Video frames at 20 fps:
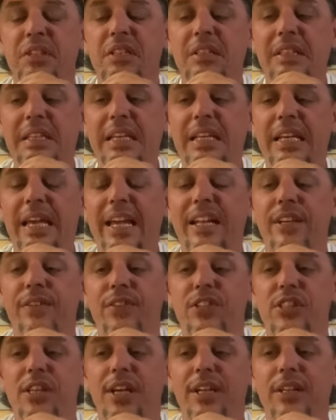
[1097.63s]
end of
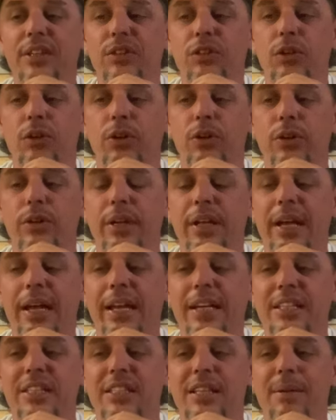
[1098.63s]
the second third,
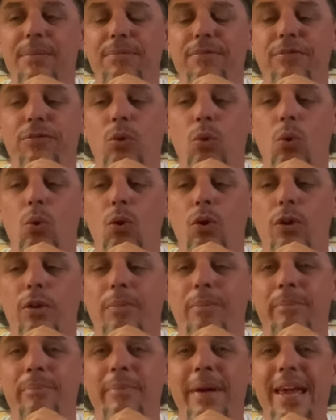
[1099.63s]
except
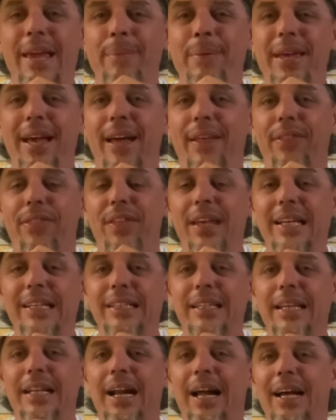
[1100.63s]
for maybe I think
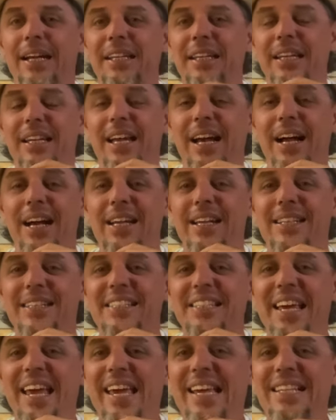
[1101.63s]
that I can kind of
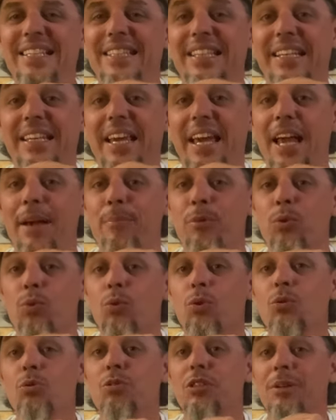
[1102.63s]
taste the
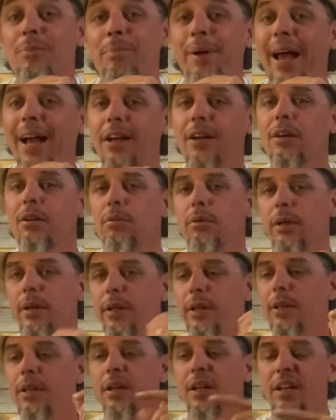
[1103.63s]
Cameroon tobacco in
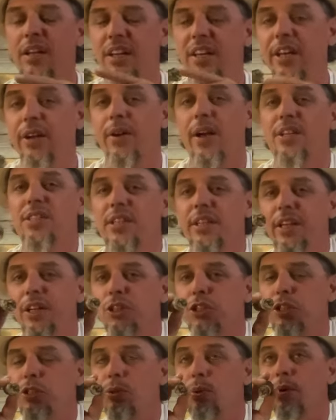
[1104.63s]
it here as it
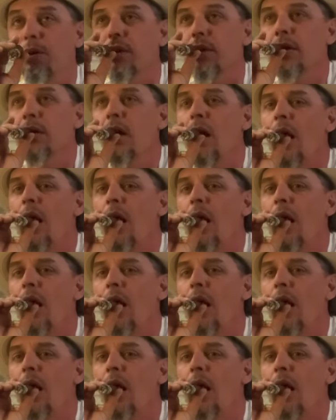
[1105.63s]
gets shorter.